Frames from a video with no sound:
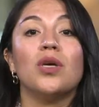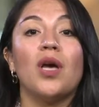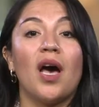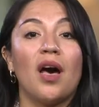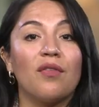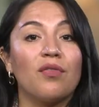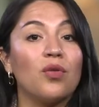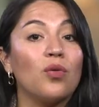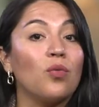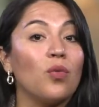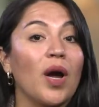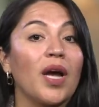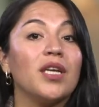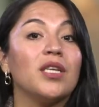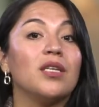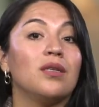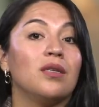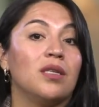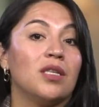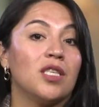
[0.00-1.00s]
you have the
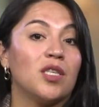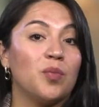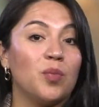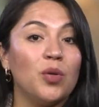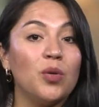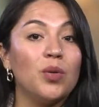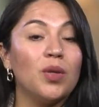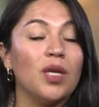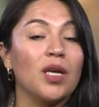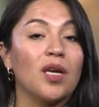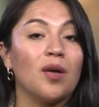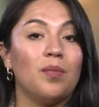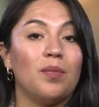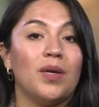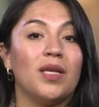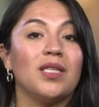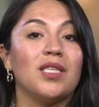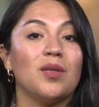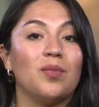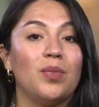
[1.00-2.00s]
right to dispute the
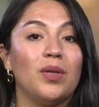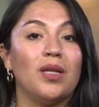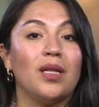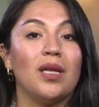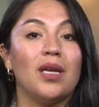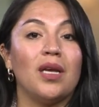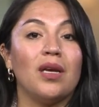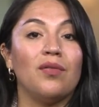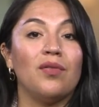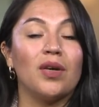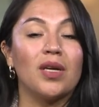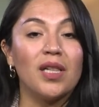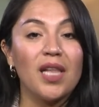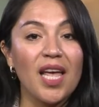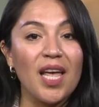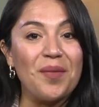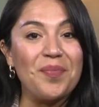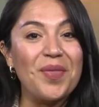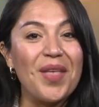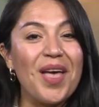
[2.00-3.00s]
compensability of a
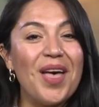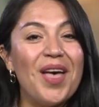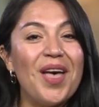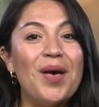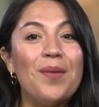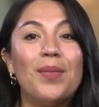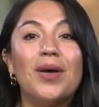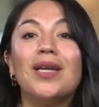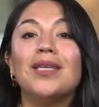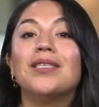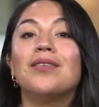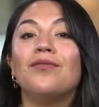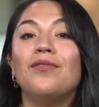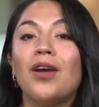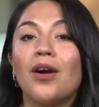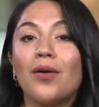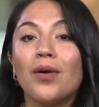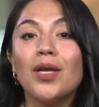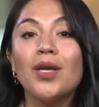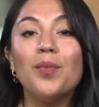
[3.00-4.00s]
claim, but it's
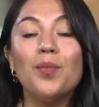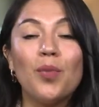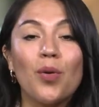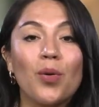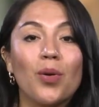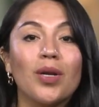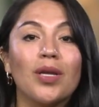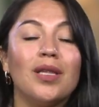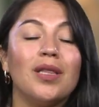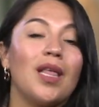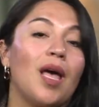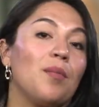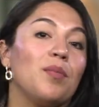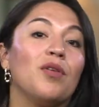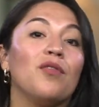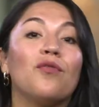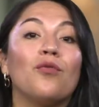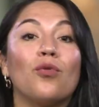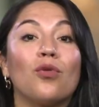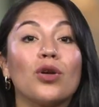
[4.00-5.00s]
very important that
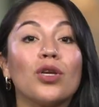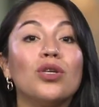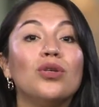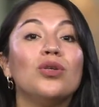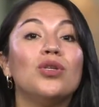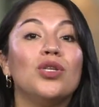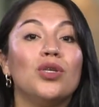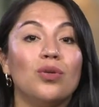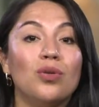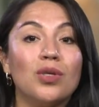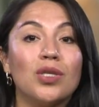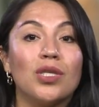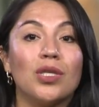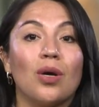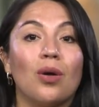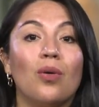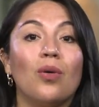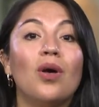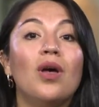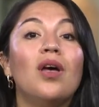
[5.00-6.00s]
before you do
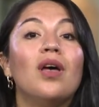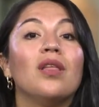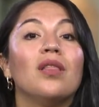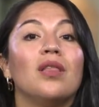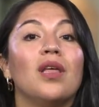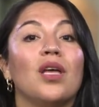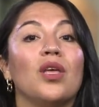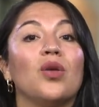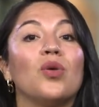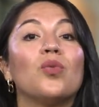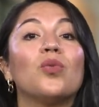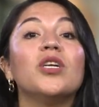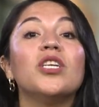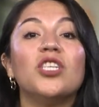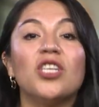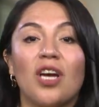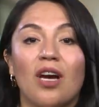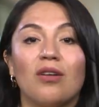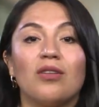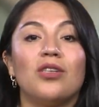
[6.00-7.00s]
so, that you
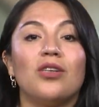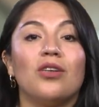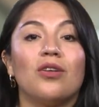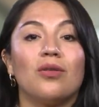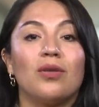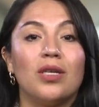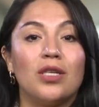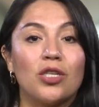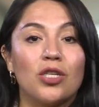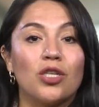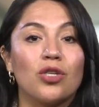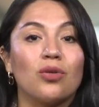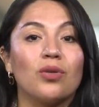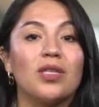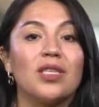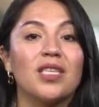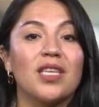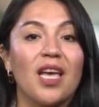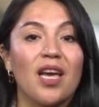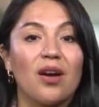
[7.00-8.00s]
reach out to your
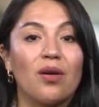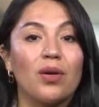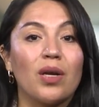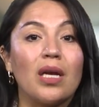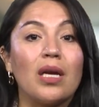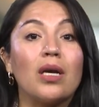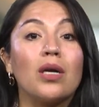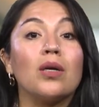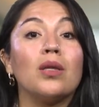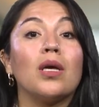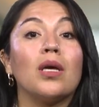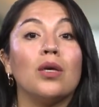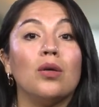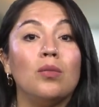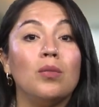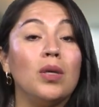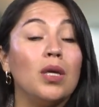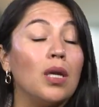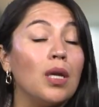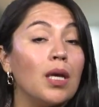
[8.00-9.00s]
insurance carrier, that
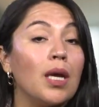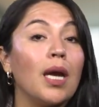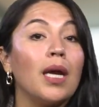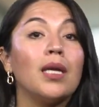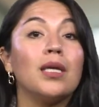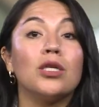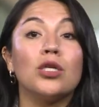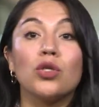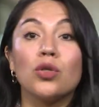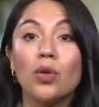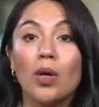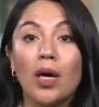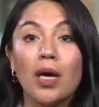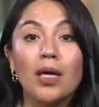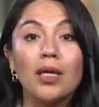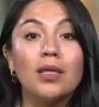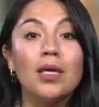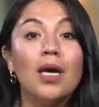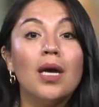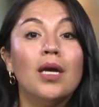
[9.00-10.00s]
you mediate and
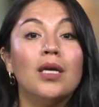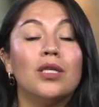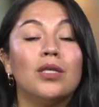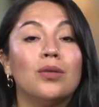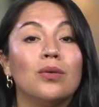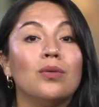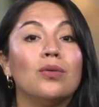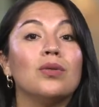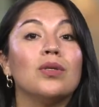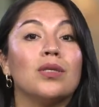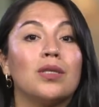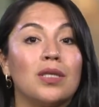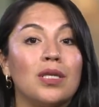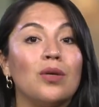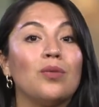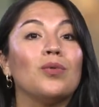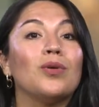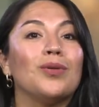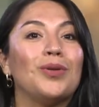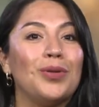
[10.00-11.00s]
try to
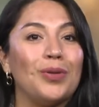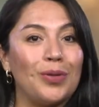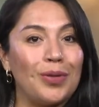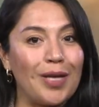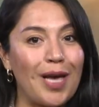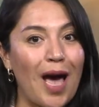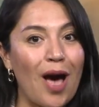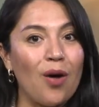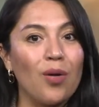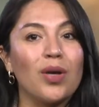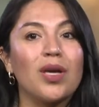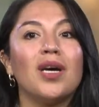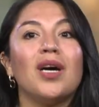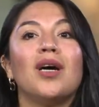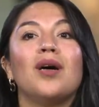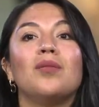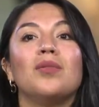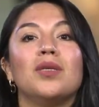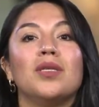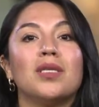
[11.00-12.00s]
see what, the
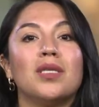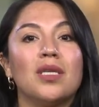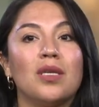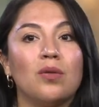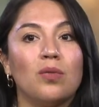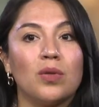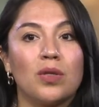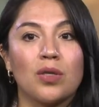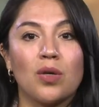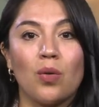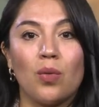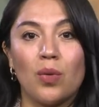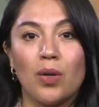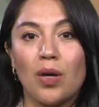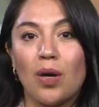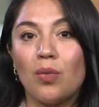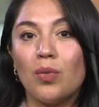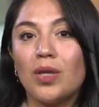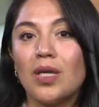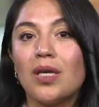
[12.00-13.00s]
outcome and see what's
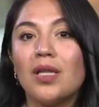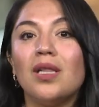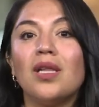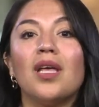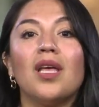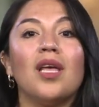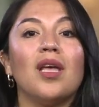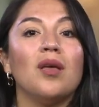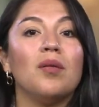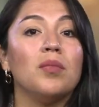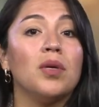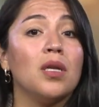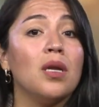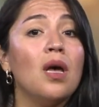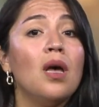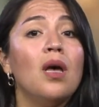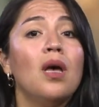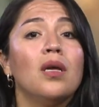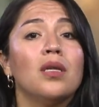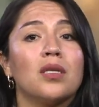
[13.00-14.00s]
going on with the claim and
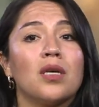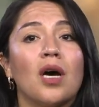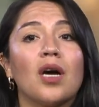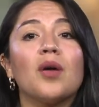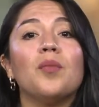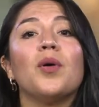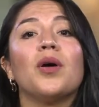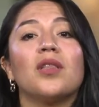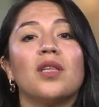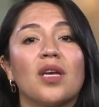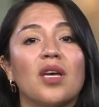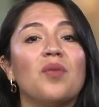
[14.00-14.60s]
talk about the